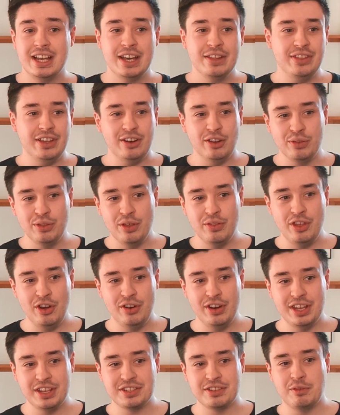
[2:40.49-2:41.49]
that although they're not
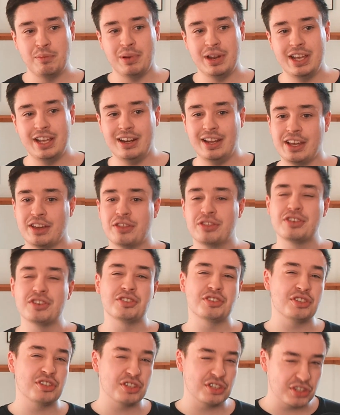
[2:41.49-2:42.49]
necessarily playing like the
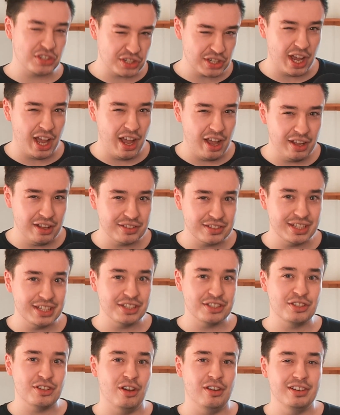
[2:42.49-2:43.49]
starting
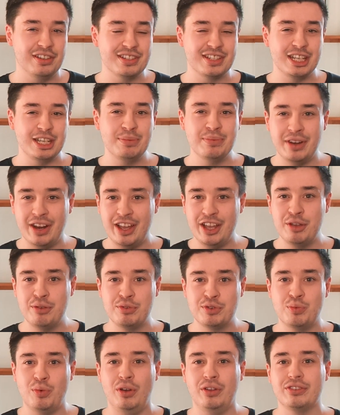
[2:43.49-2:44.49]
Scotland team that I
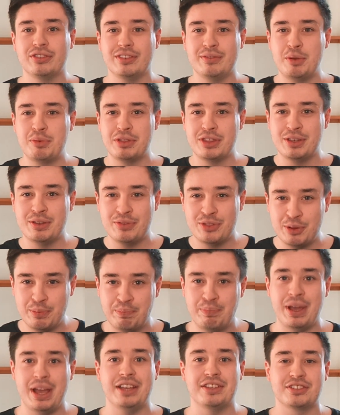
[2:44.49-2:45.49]
would want, maybe the, the
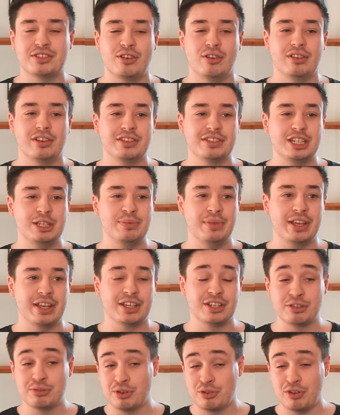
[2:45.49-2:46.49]
best Scotland team they can
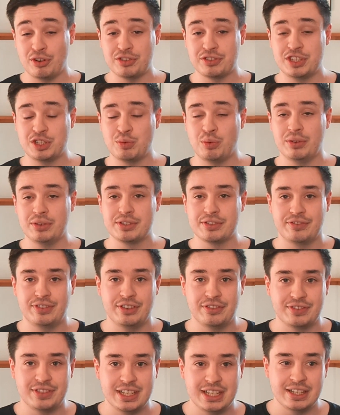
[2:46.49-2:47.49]
do across this 1 to
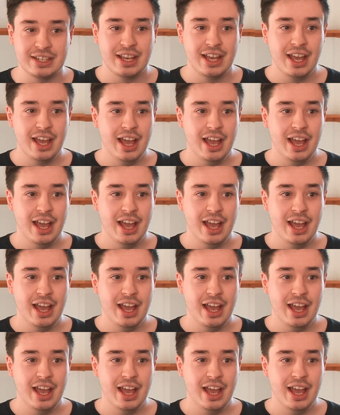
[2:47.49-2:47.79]
15.